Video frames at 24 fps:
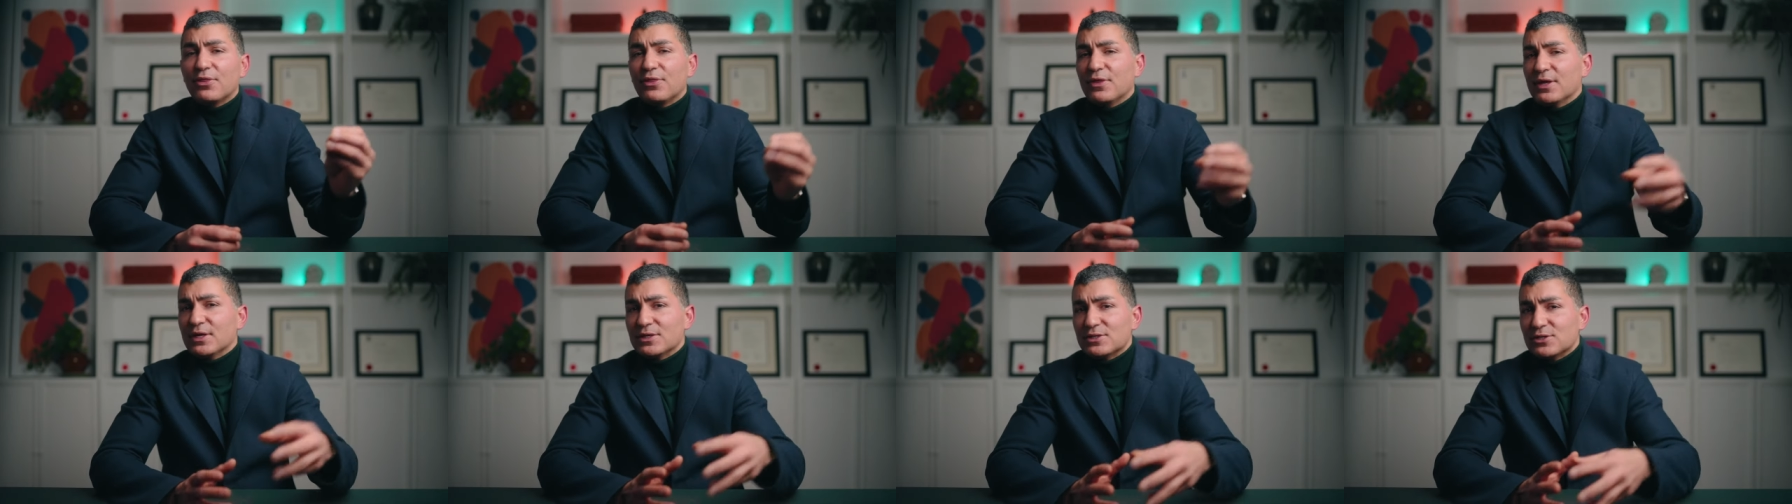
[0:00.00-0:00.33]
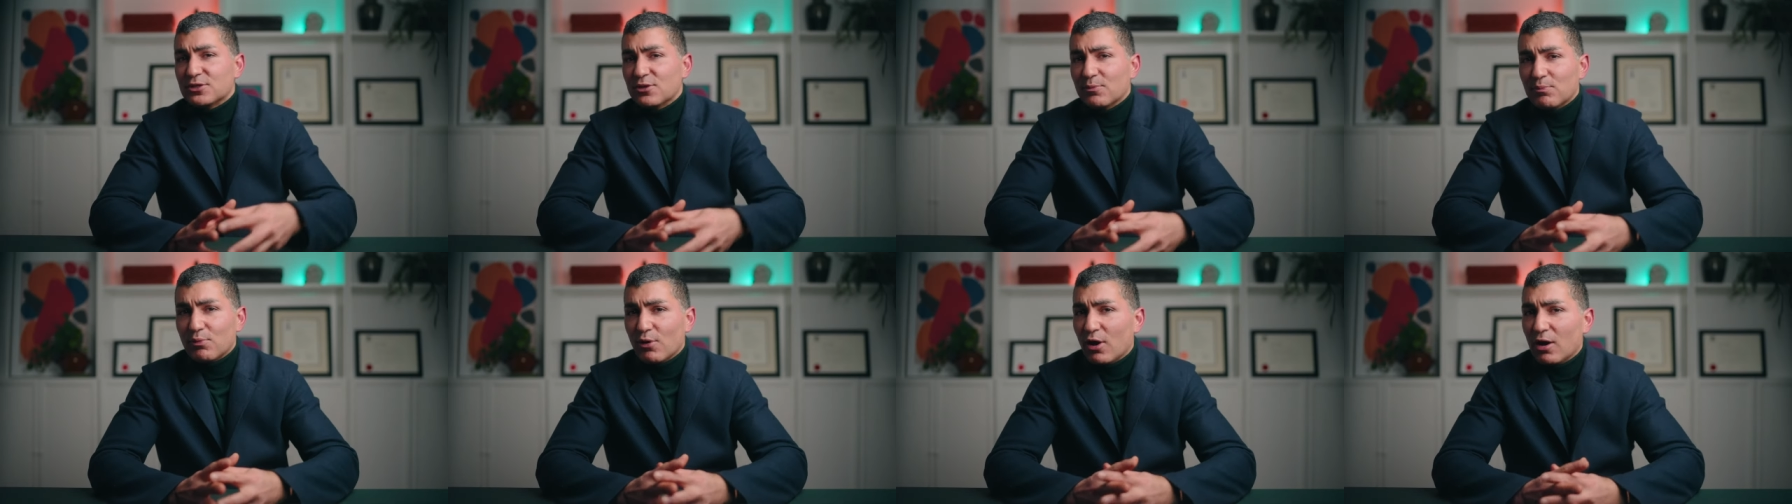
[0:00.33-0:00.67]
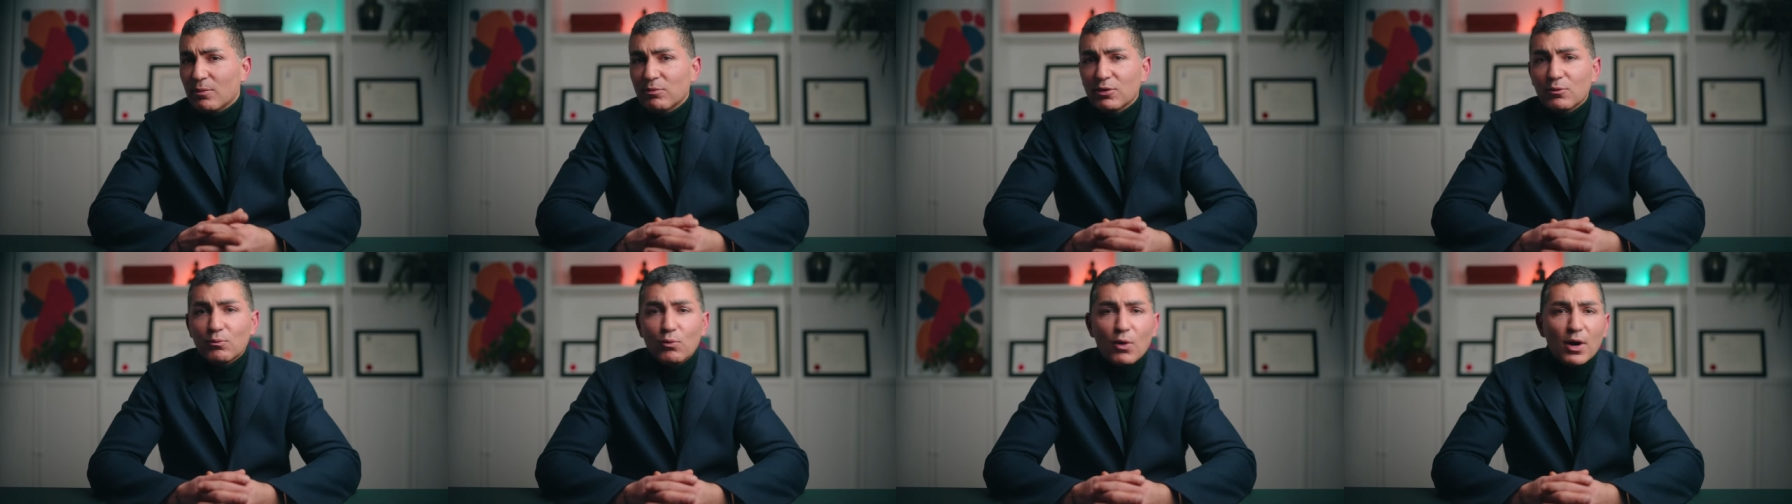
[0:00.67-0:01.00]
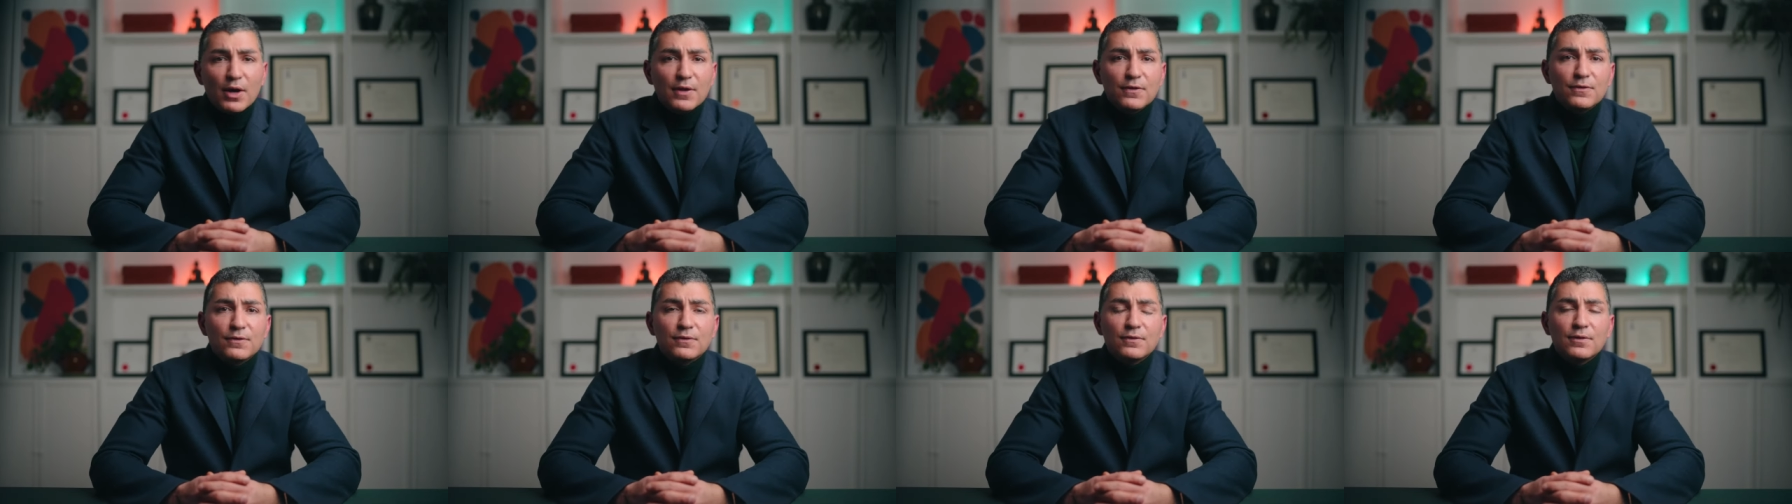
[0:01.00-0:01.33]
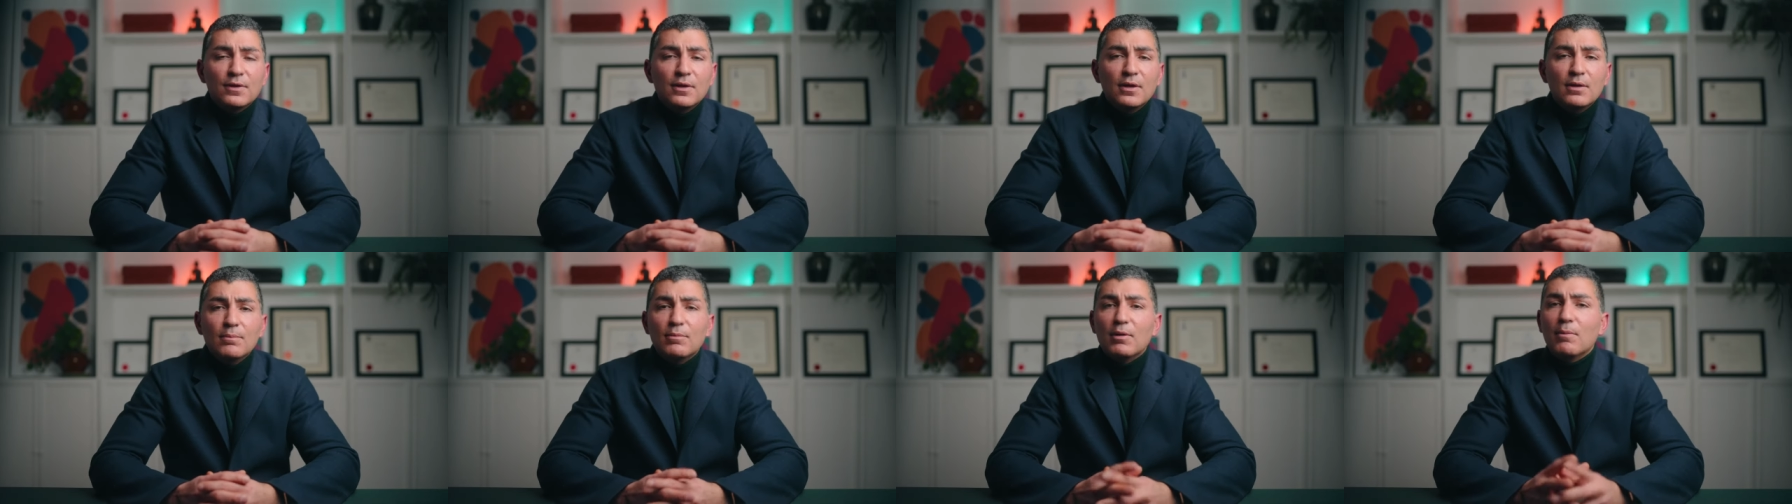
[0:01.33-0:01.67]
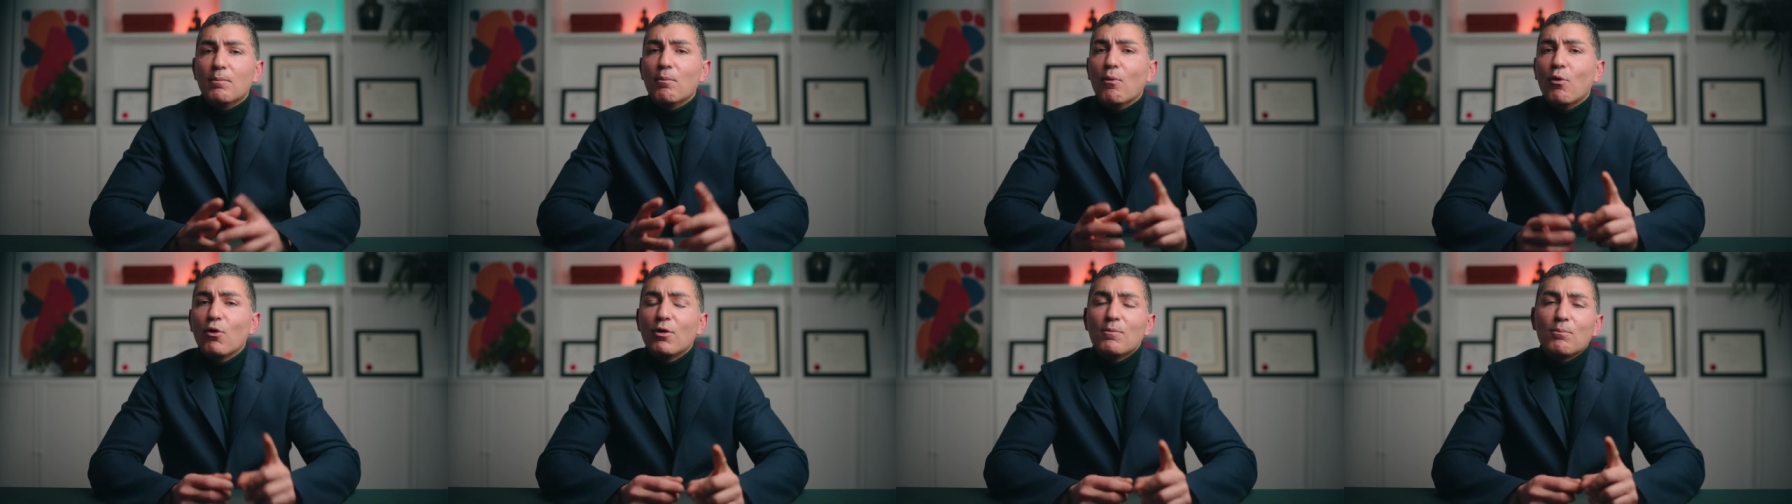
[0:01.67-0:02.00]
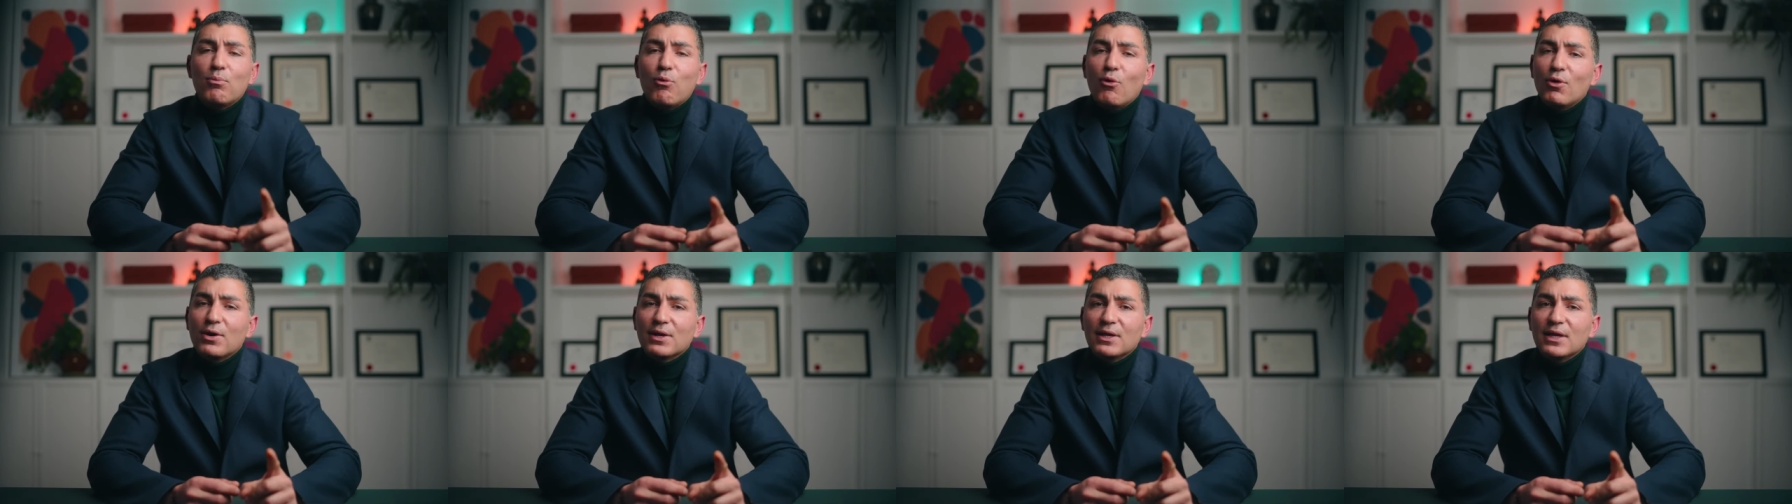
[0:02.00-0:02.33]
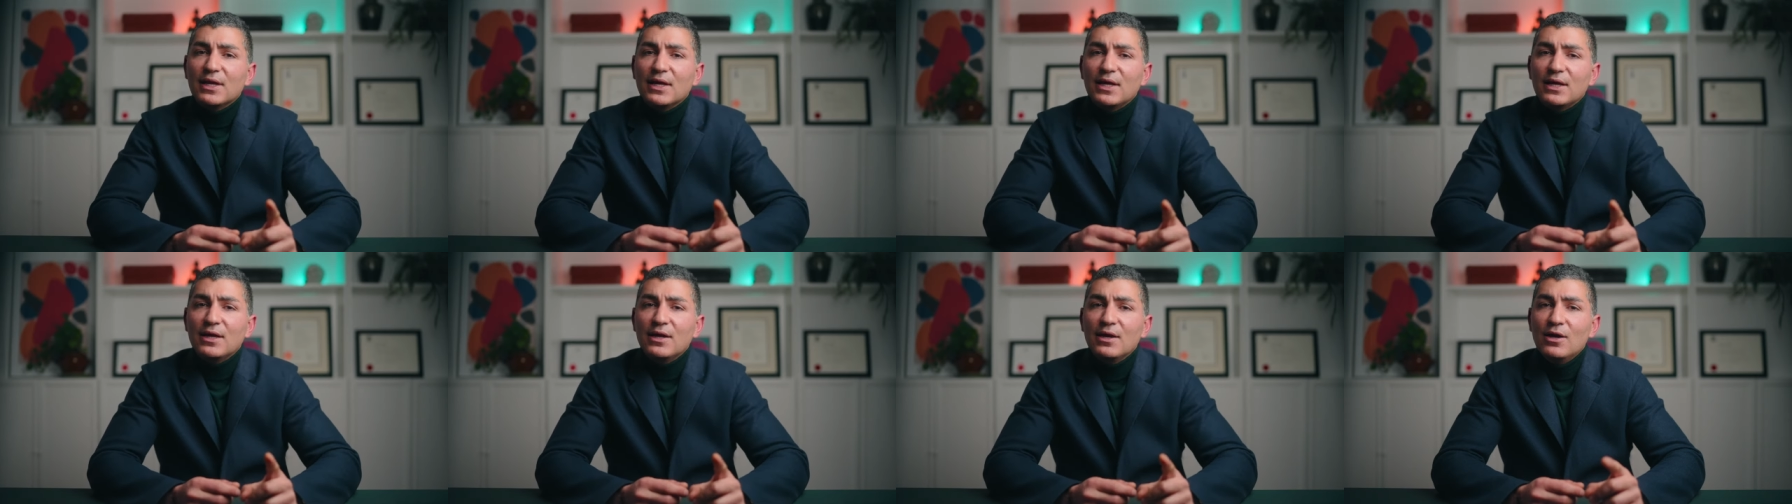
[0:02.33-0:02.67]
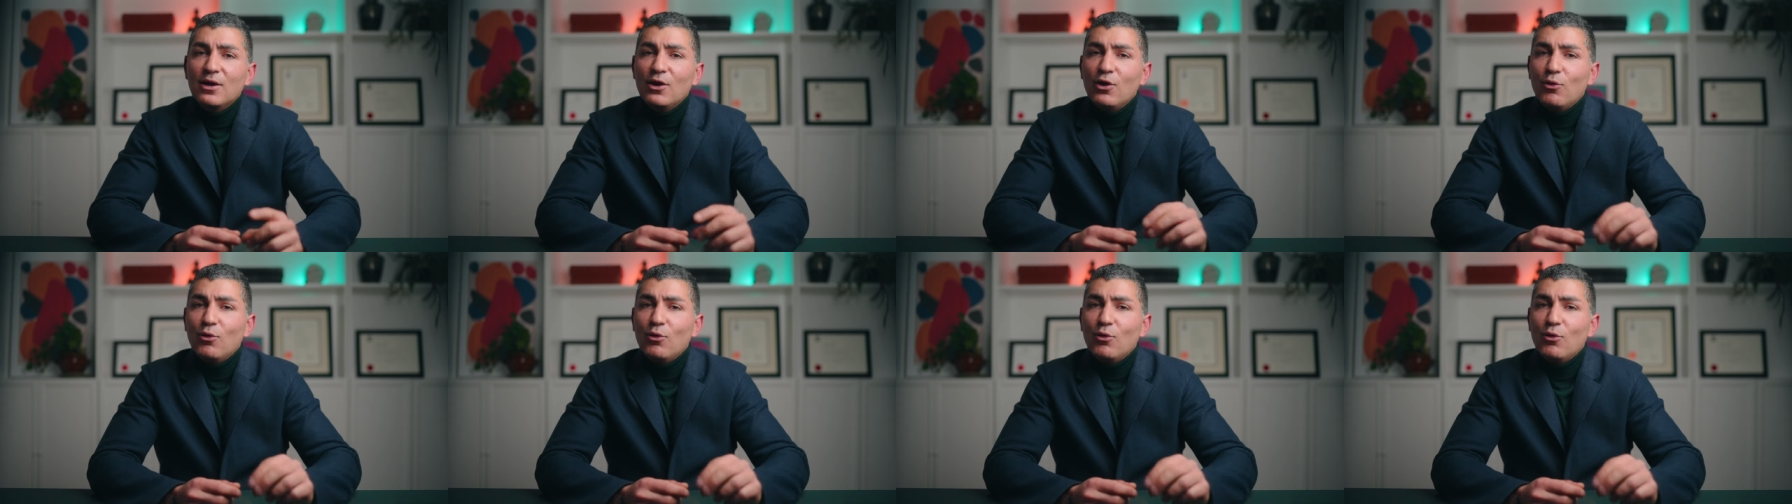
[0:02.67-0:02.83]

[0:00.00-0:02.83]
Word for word: thinks the problem was, but more importantly,